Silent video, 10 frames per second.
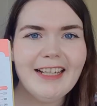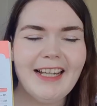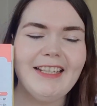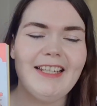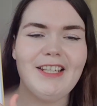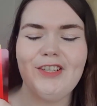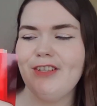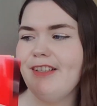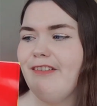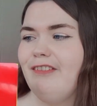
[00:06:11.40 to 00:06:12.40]
kind of test
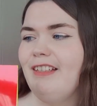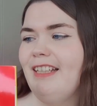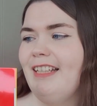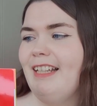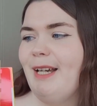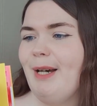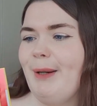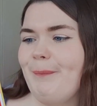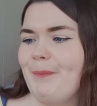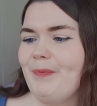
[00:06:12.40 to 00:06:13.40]
yourself.
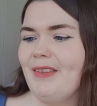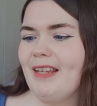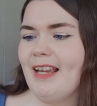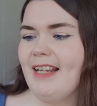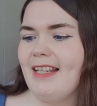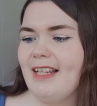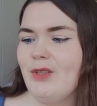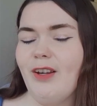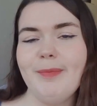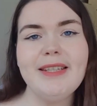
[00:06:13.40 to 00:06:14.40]
And yeah,
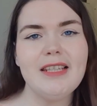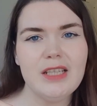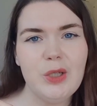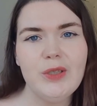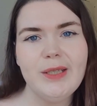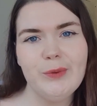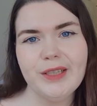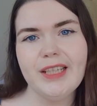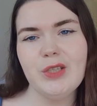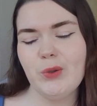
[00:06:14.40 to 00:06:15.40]
so I've been slowly
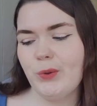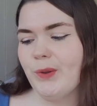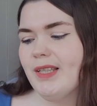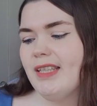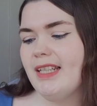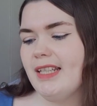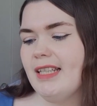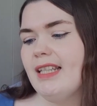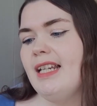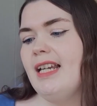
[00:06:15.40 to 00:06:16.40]
working towards this.